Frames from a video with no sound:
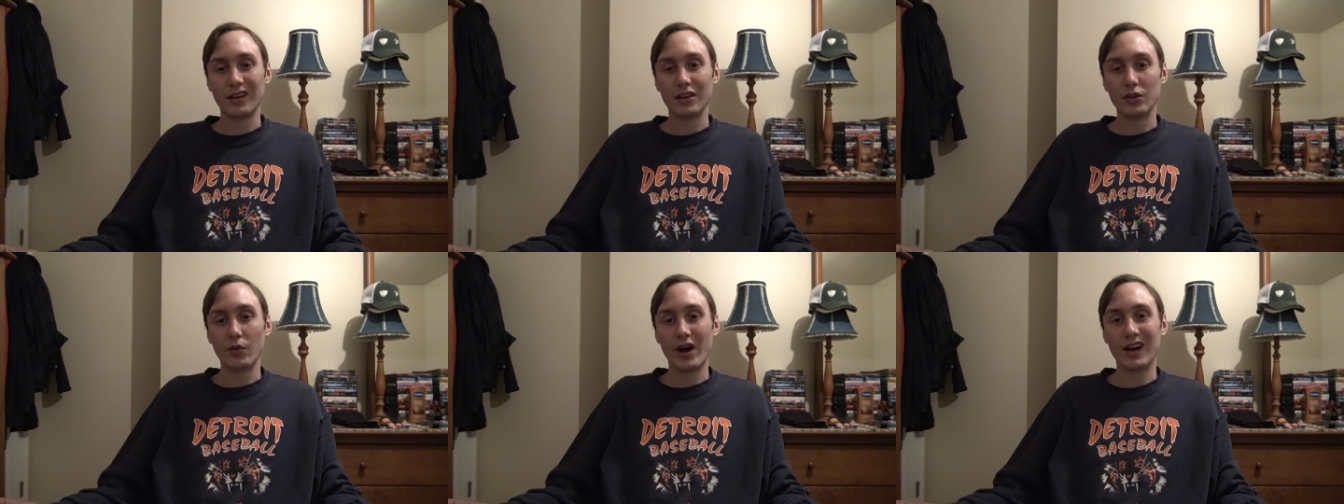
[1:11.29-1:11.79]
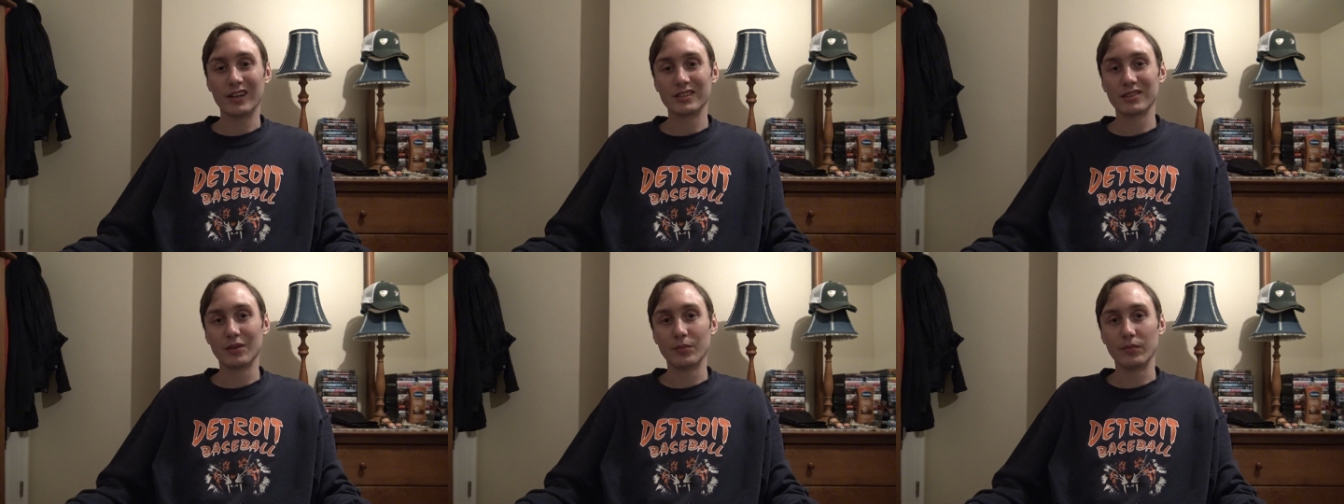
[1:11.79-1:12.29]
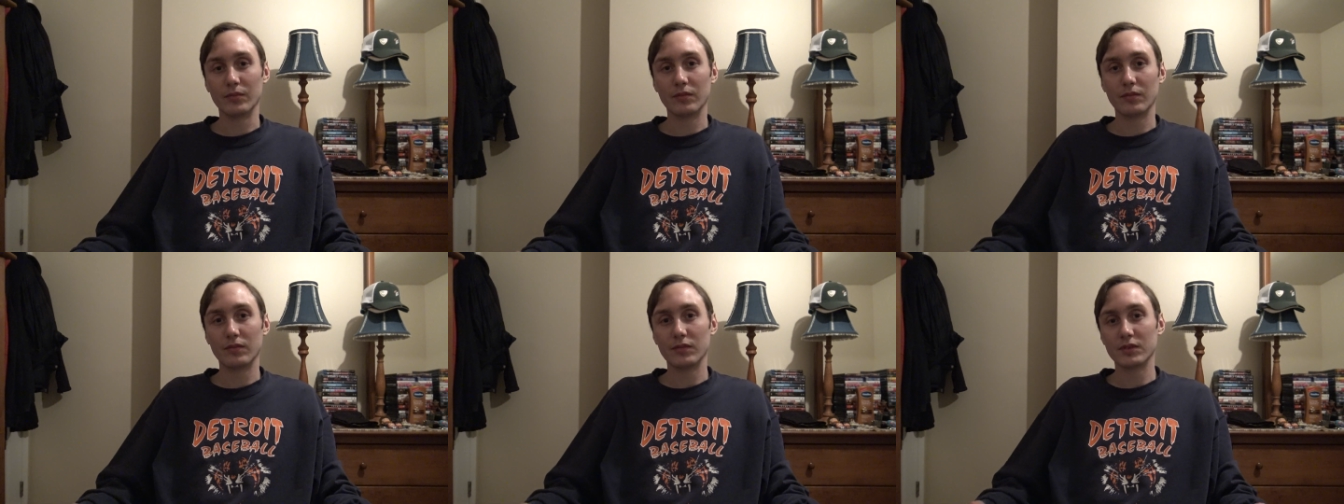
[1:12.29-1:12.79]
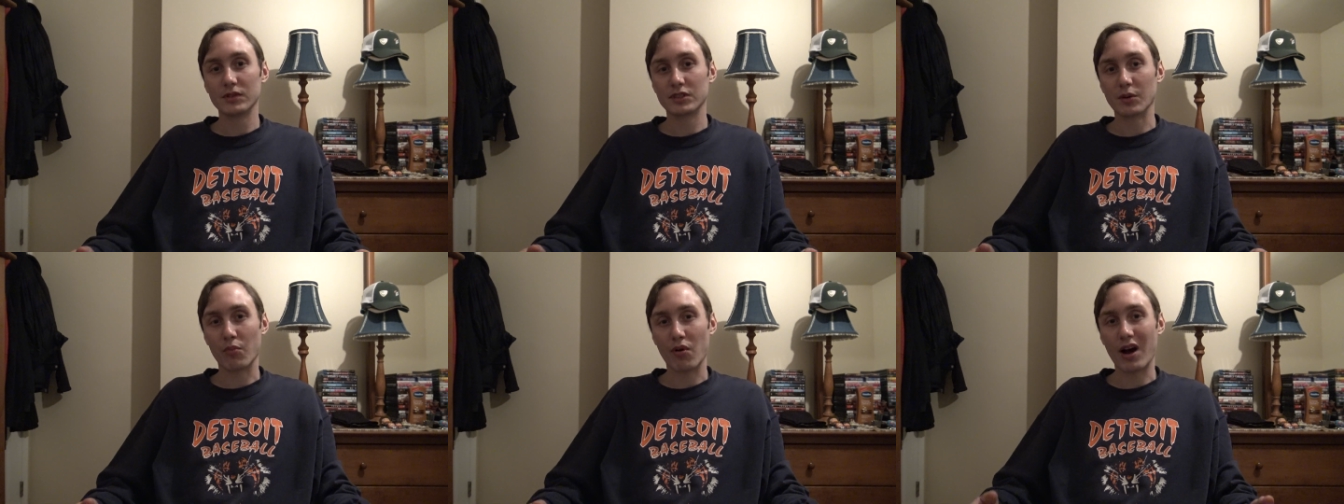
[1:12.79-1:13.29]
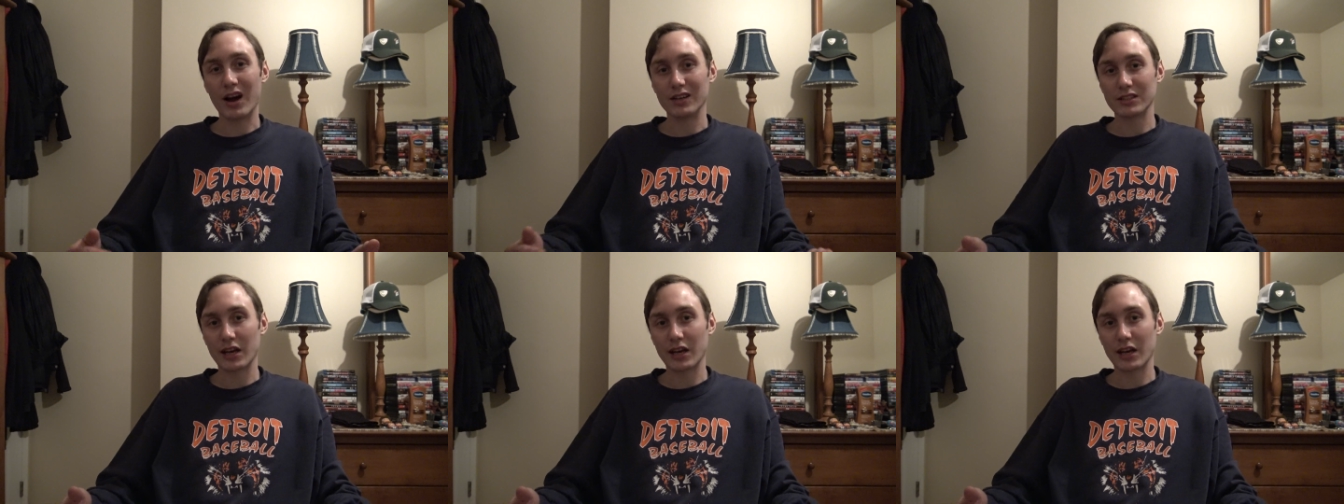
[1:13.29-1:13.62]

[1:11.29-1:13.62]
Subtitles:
you had some surprise